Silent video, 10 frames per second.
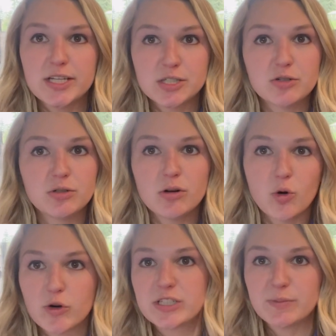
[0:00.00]
is Google
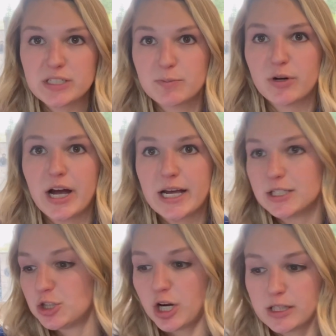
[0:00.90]
Horseman's
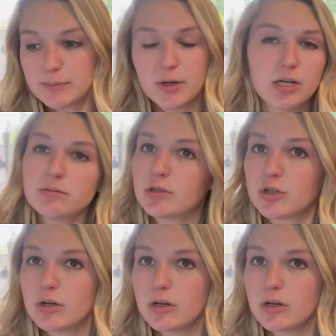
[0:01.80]
Pride Jolly Ball,